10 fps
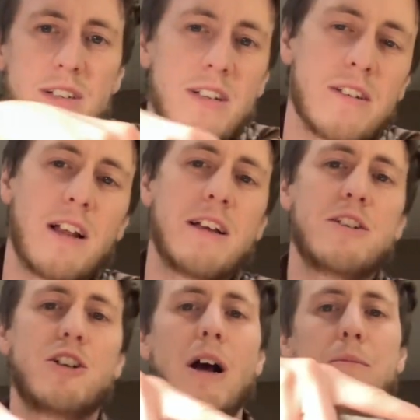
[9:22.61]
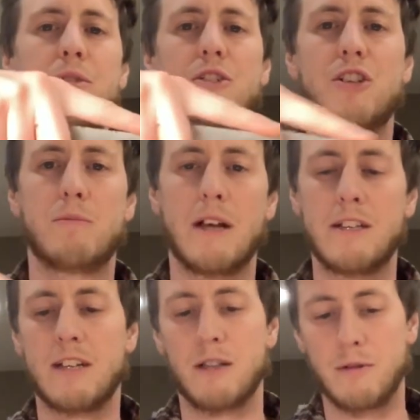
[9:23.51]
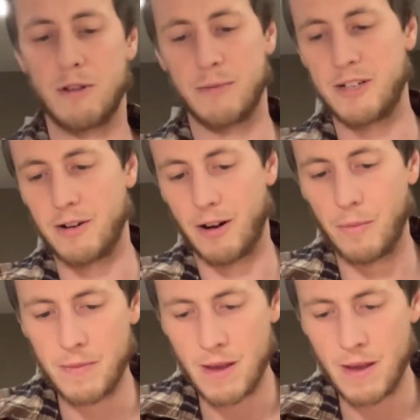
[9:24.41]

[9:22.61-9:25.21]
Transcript: It does a nice job just splicing the material.